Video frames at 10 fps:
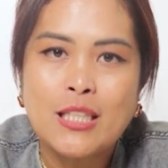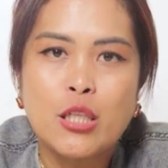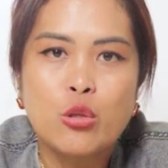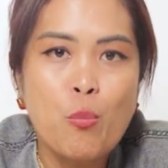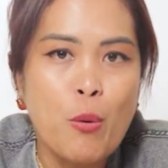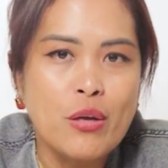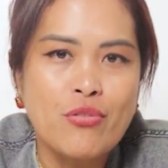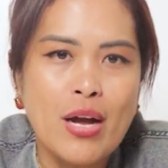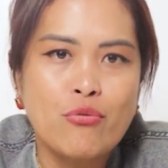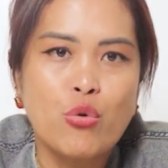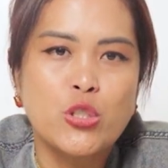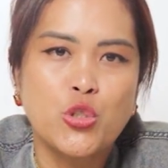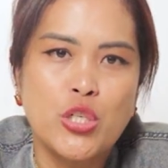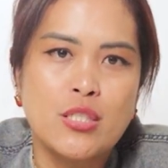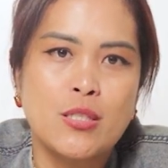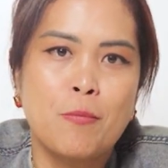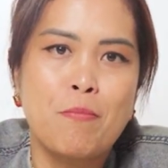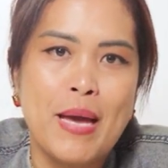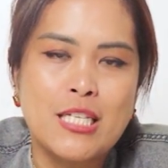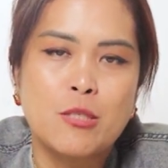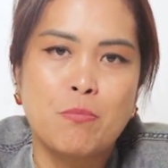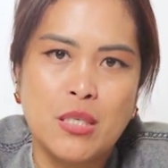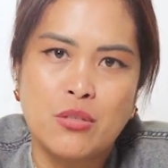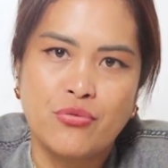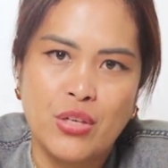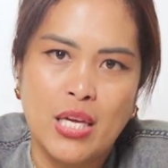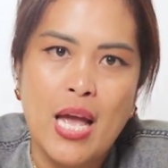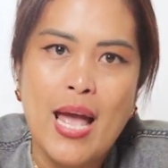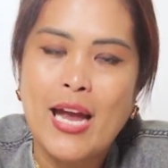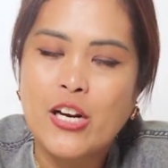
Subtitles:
The 2.5 was just the base peak fee.